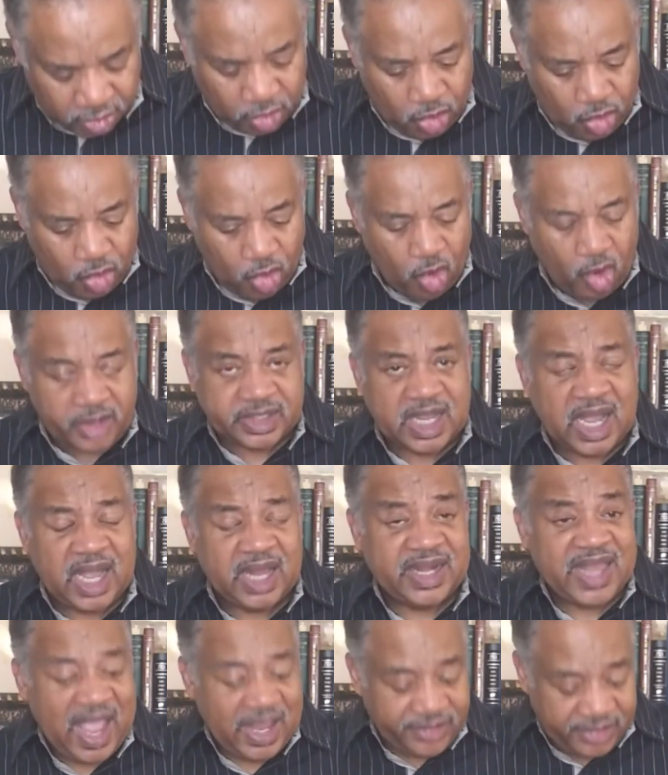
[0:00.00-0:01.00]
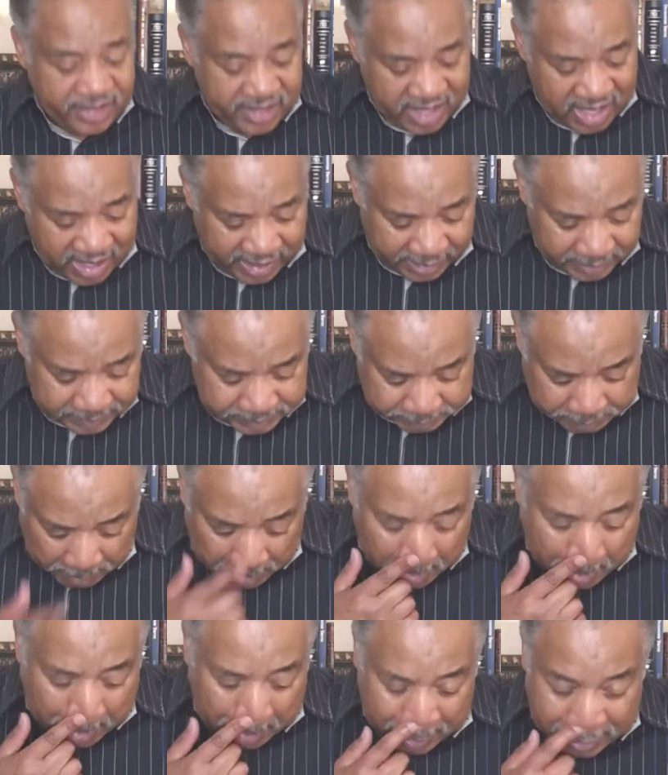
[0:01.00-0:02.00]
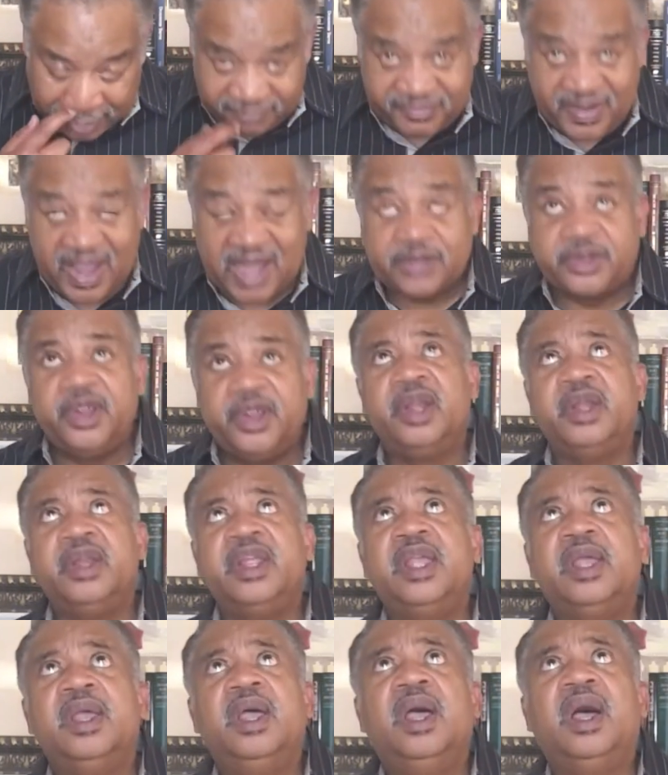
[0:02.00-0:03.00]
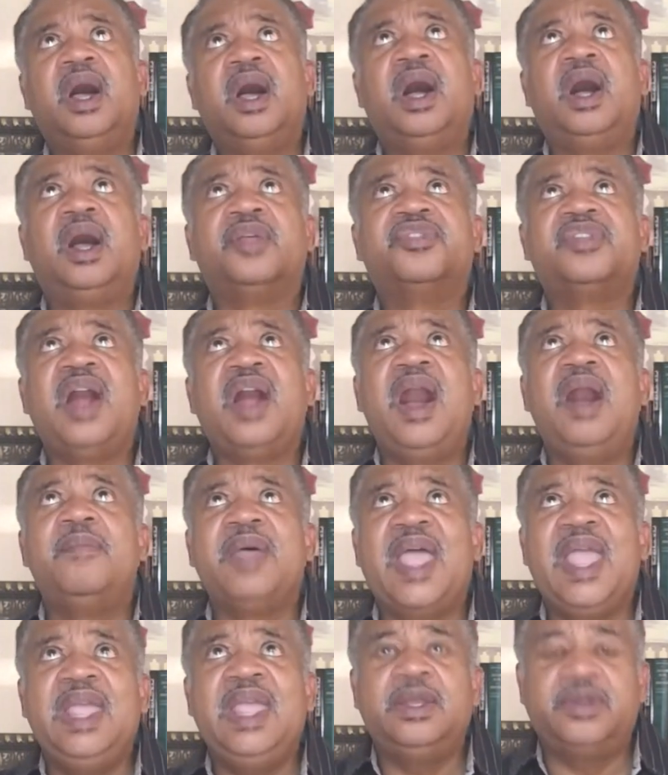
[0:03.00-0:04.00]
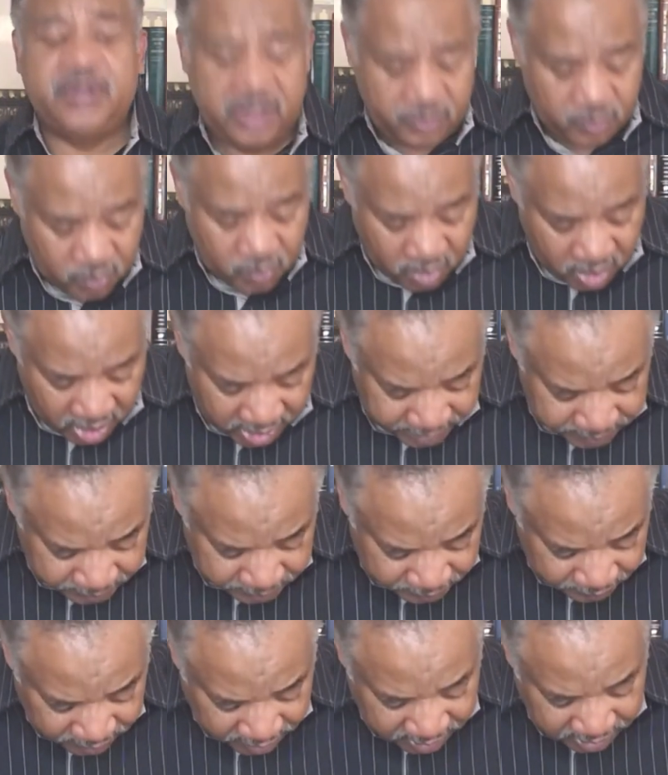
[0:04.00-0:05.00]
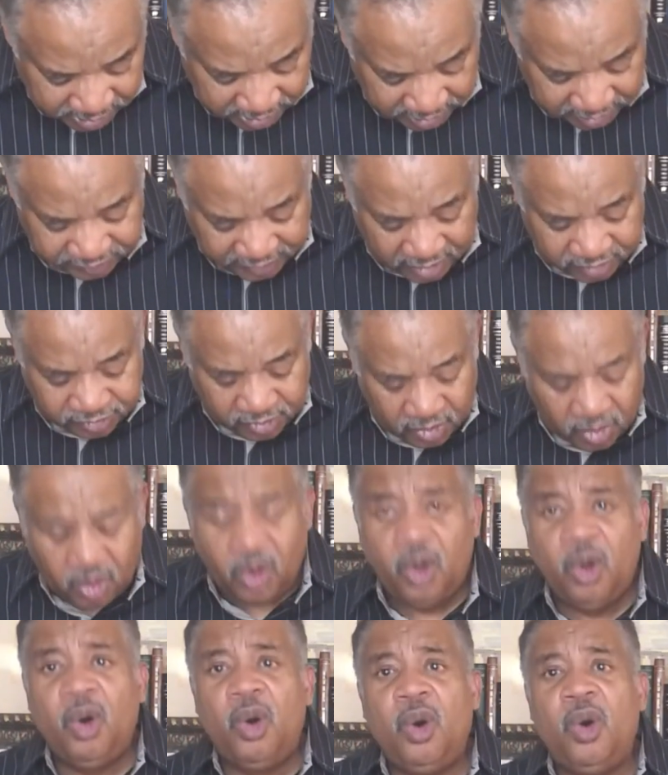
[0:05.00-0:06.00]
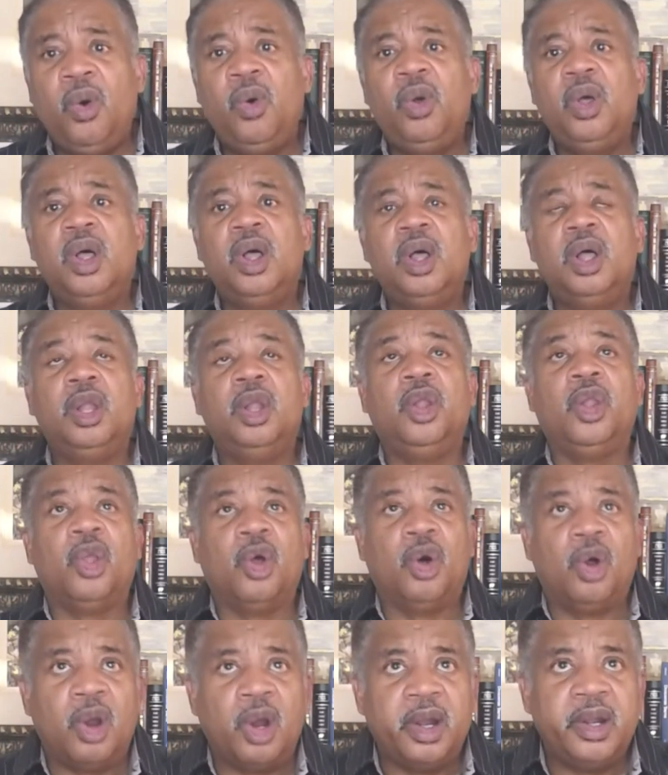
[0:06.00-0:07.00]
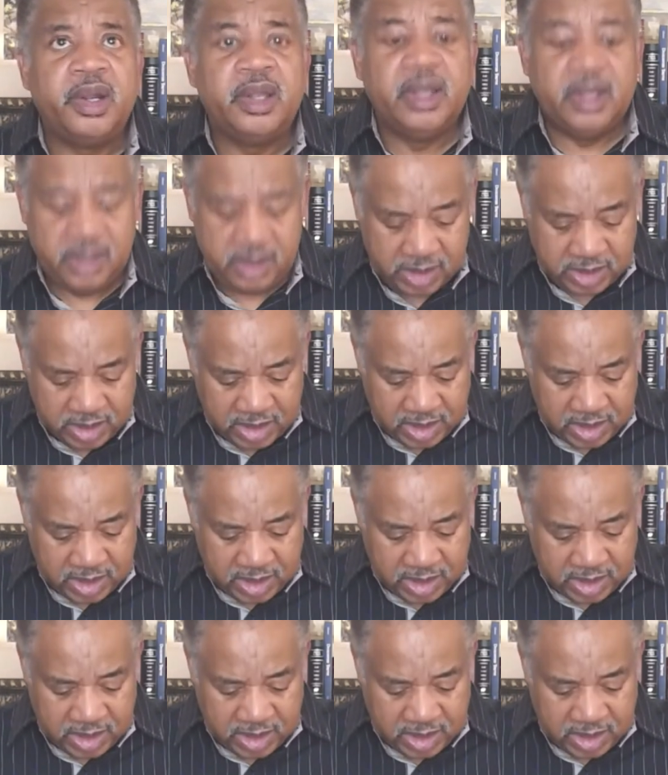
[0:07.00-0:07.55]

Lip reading: Lord God, Adonai. In fact, here in Psalm 8 and 1, it says, O Lord,